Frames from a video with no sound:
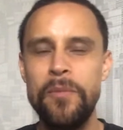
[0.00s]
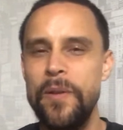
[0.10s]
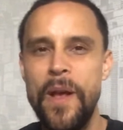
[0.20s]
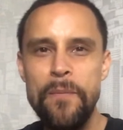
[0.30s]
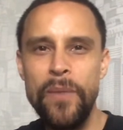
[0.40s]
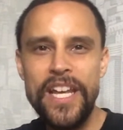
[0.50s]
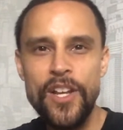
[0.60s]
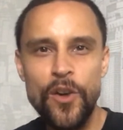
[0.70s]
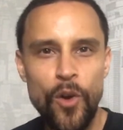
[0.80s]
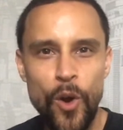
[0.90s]
and
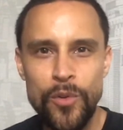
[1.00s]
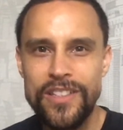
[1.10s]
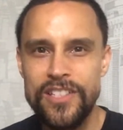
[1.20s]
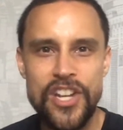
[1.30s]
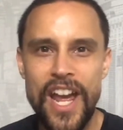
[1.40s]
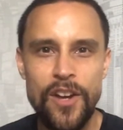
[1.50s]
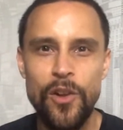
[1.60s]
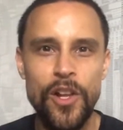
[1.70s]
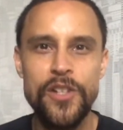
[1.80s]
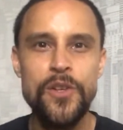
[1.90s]
making her own
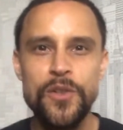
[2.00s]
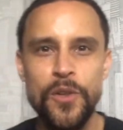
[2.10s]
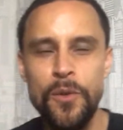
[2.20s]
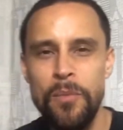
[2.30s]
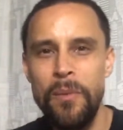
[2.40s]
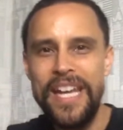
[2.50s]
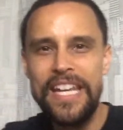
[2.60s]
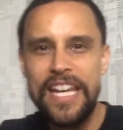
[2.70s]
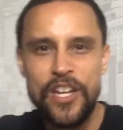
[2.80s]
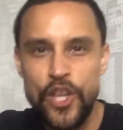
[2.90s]
channel on YouTube,
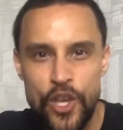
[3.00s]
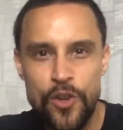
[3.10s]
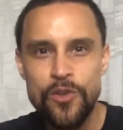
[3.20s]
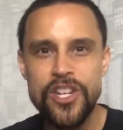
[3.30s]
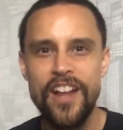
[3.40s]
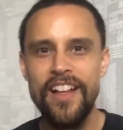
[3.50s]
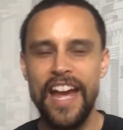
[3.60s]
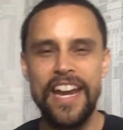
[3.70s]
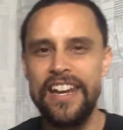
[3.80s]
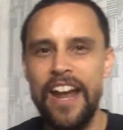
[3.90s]
making it huge,
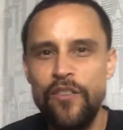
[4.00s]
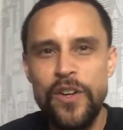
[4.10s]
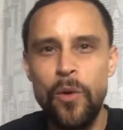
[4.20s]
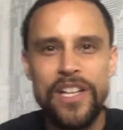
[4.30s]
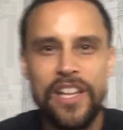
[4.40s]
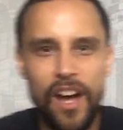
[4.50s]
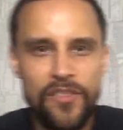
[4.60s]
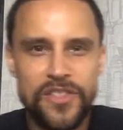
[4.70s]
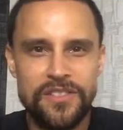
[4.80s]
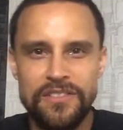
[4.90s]
and everyone
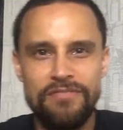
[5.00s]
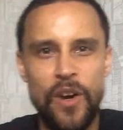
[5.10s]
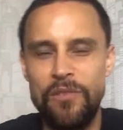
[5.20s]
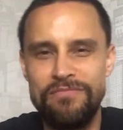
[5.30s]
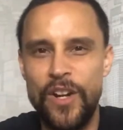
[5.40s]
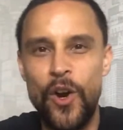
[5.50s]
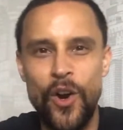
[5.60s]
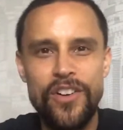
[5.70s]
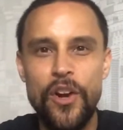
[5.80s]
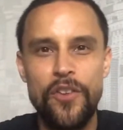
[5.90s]
loves
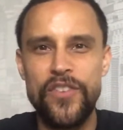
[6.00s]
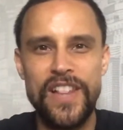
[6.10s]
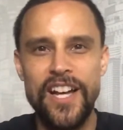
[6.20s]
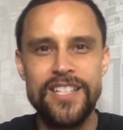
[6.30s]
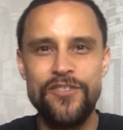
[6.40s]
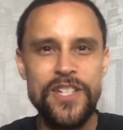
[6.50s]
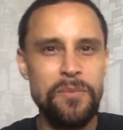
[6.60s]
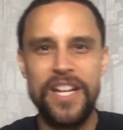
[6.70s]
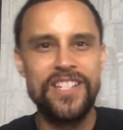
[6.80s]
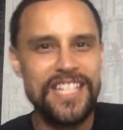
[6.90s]
her and her philosophies
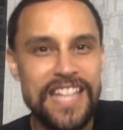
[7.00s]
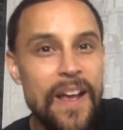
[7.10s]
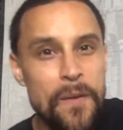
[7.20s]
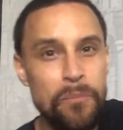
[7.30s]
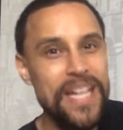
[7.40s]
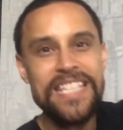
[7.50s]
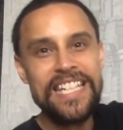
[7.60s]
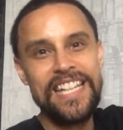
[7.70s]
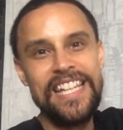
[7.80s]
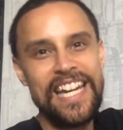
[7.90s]
because it's
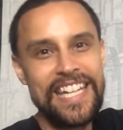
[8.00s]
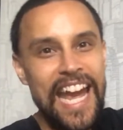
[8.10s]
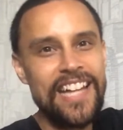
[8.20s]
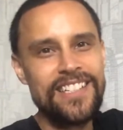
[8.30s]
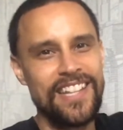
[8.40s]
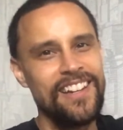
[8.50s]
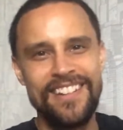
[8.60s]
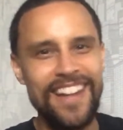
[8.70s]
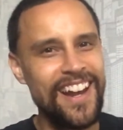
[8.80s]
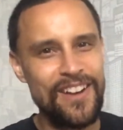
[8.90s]
basically against,
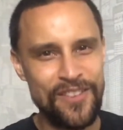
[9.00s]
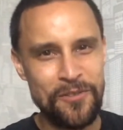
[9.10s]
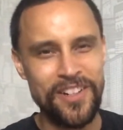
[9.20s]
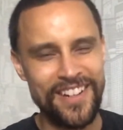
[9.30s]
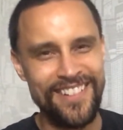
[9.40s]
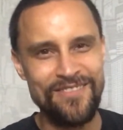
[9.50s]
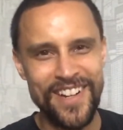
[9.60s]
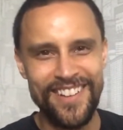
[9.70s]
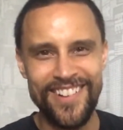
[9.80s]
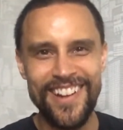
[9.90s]
not everyone,
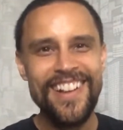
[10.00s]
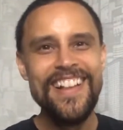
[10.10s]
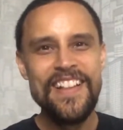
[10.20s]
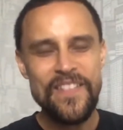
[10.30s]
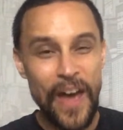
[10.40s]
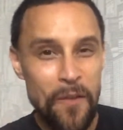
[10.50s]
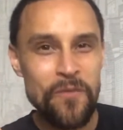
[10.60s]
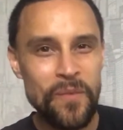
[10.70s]
by the way, a